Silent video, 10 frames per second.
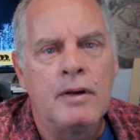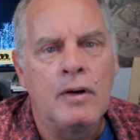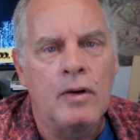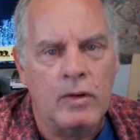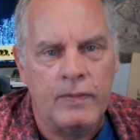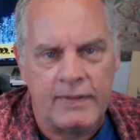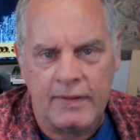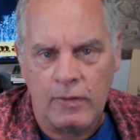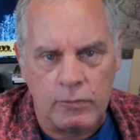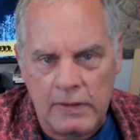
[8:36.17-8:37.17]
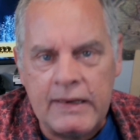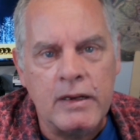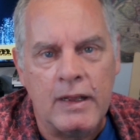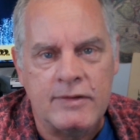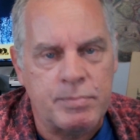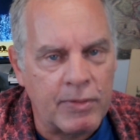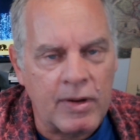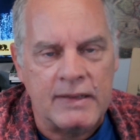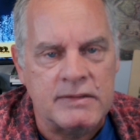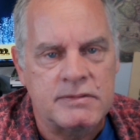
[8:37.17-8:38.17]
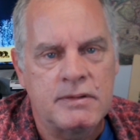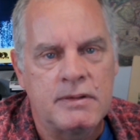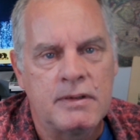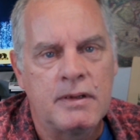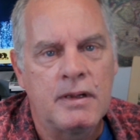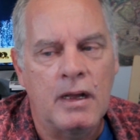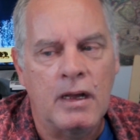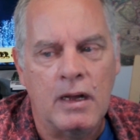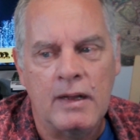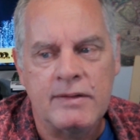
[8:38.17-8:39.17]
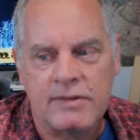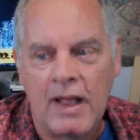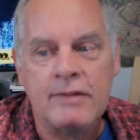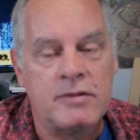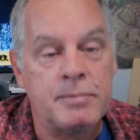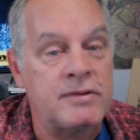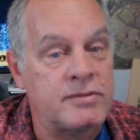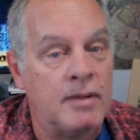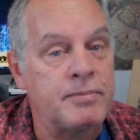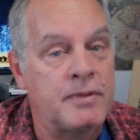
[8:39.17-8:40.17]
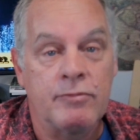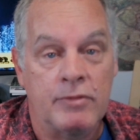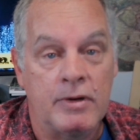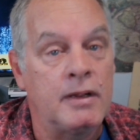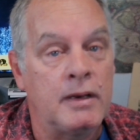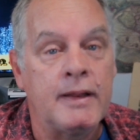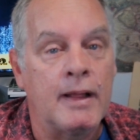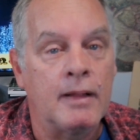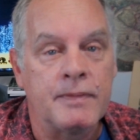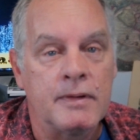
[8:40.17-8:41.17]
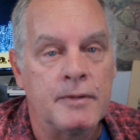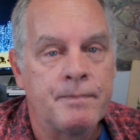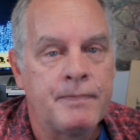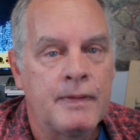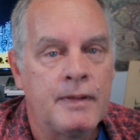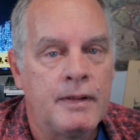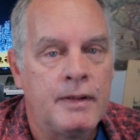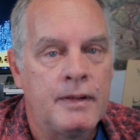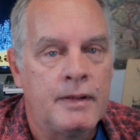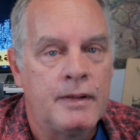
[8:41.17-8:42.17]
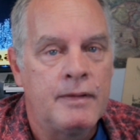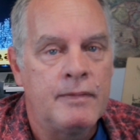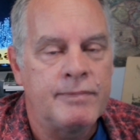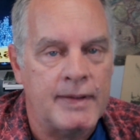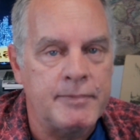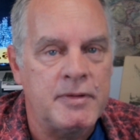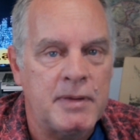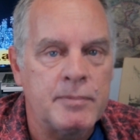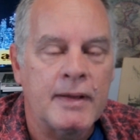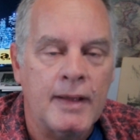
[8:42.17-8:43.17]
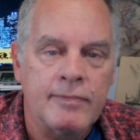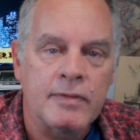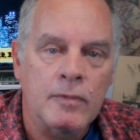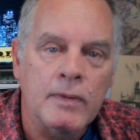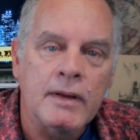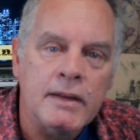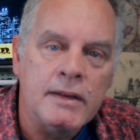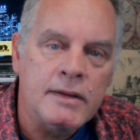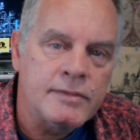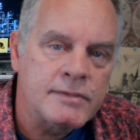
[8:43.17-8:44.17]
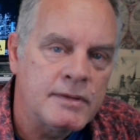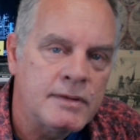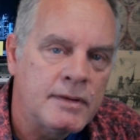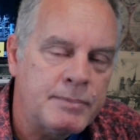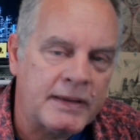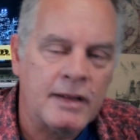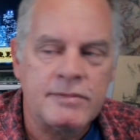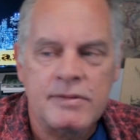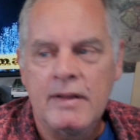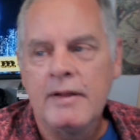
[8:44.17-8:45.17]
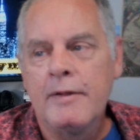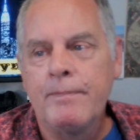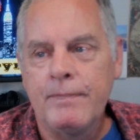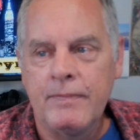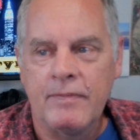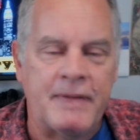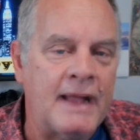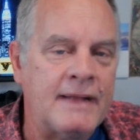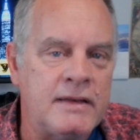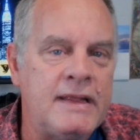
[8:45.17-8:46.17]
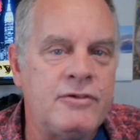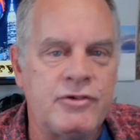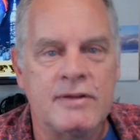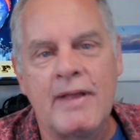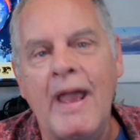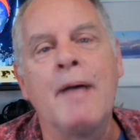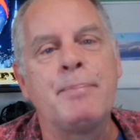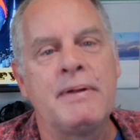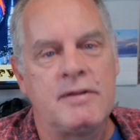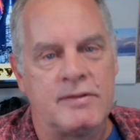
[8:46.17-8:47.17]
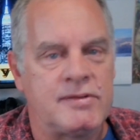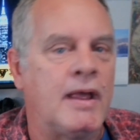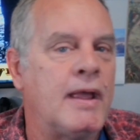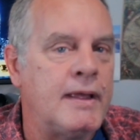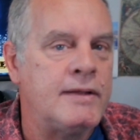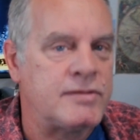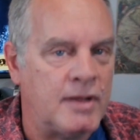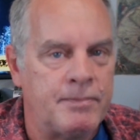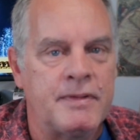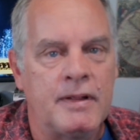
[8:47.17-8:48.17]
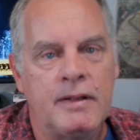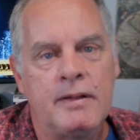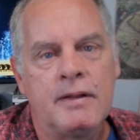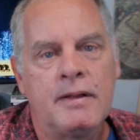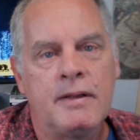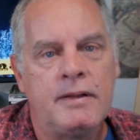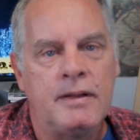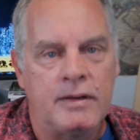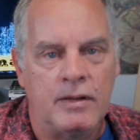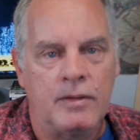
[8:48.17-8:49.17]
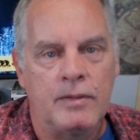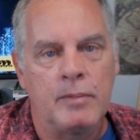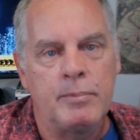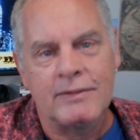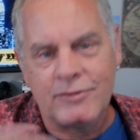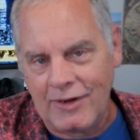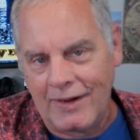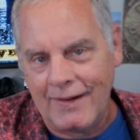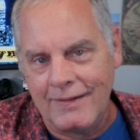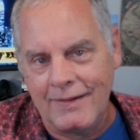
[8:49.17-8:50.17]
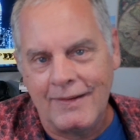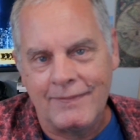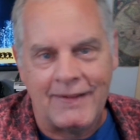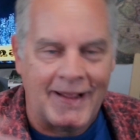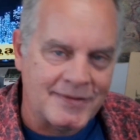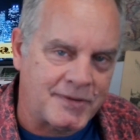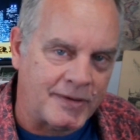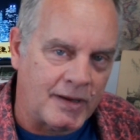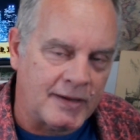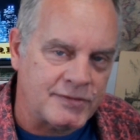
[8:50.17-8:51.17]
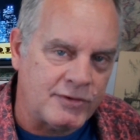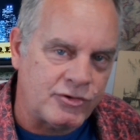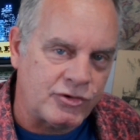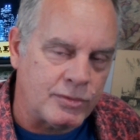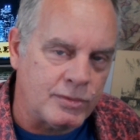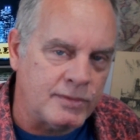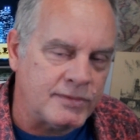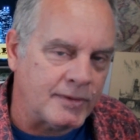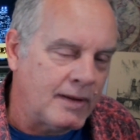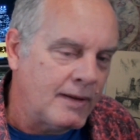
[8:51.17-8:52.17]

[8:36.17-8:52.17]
on the Lolita Express, it's got to be something really out there for him to be behaving the way he is. Because the fact that he just happened to say something, about China and the Ashkenazi Jews and